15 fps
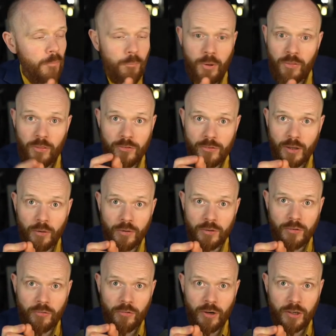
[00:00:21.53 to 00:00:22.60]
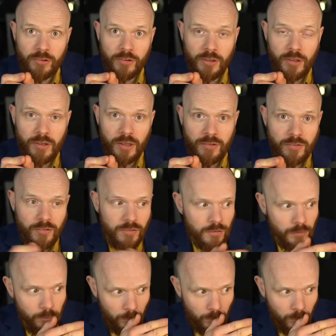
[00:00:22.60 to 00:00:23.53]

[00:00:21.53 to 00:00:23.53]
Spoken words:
but the sound reduction index is